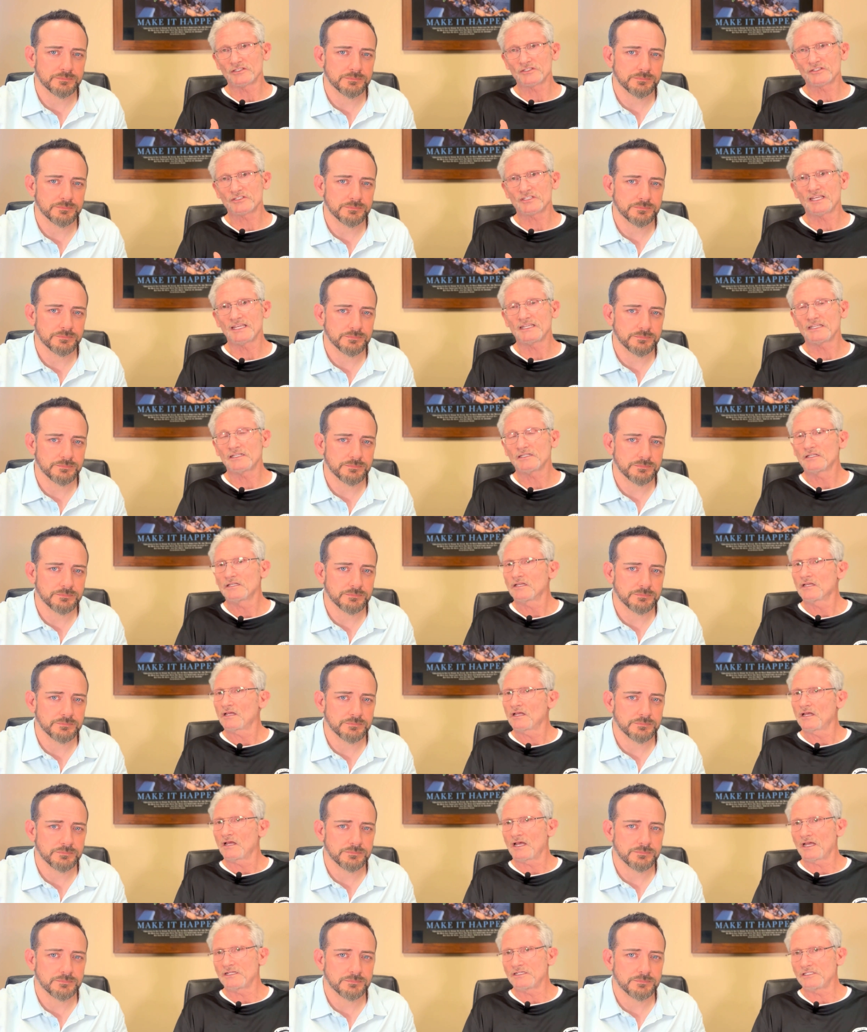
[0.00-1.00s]
Speaker 1: the estate,
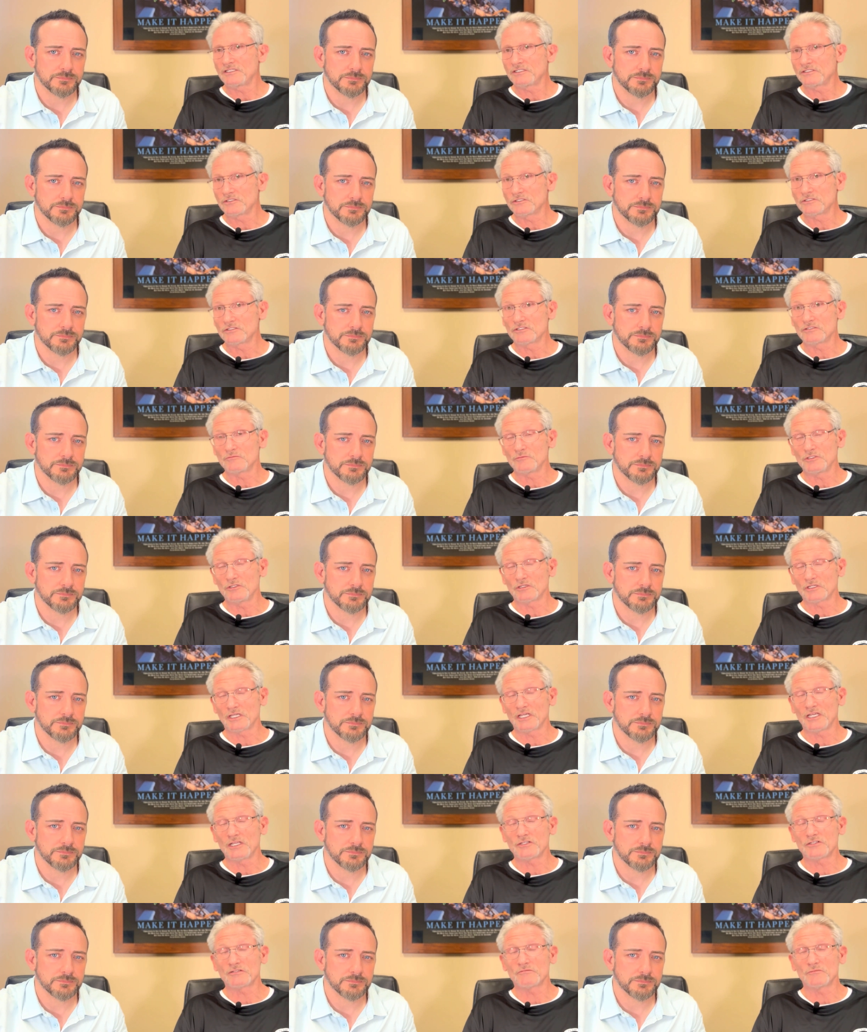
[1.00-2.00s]
I need good
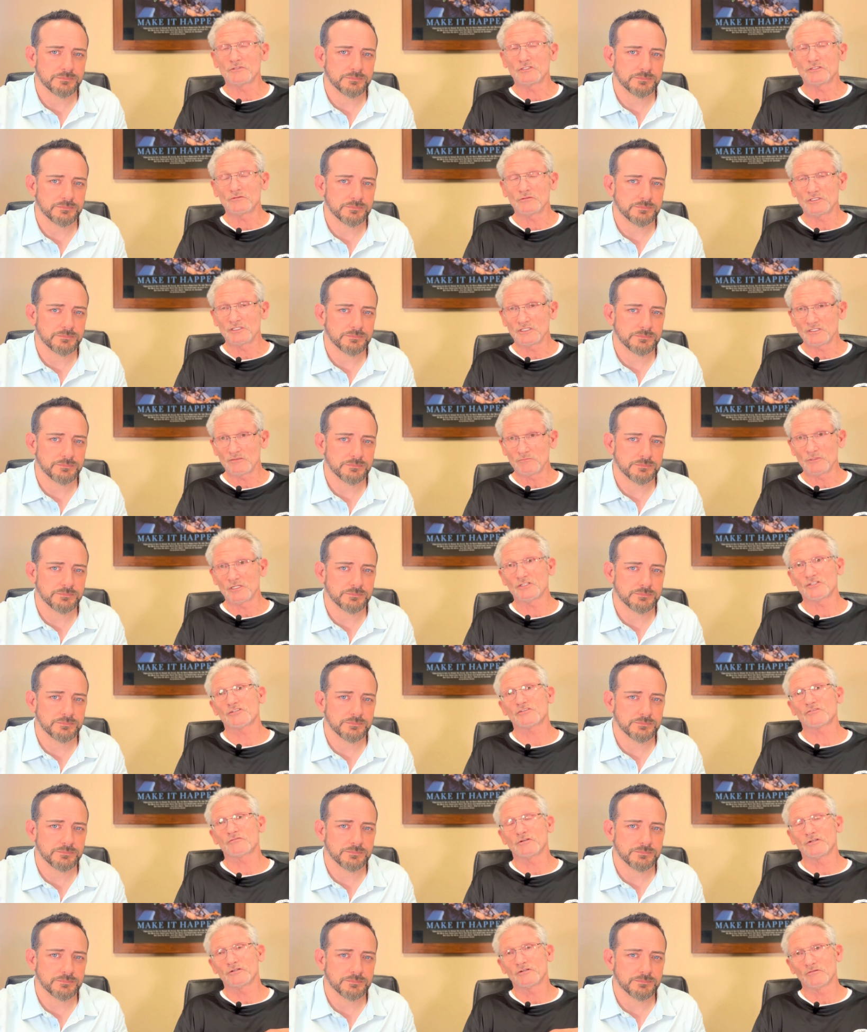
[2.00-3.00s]
communication between the
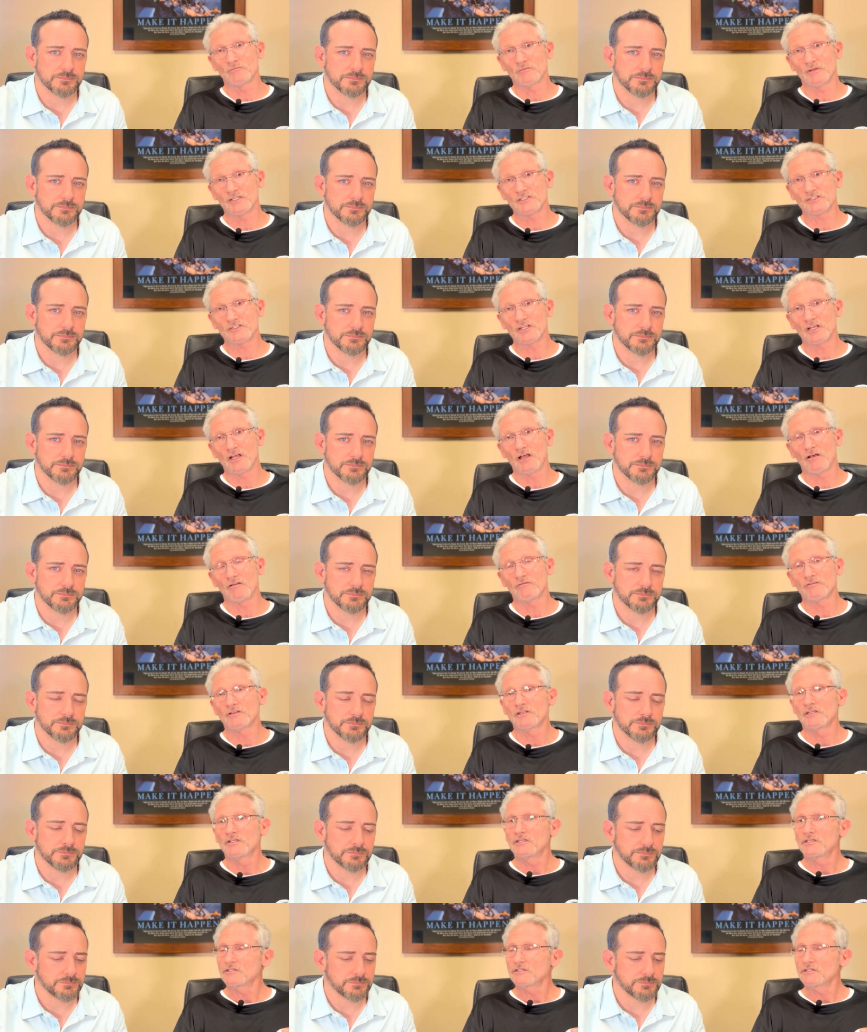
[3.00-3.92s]
administrator and myself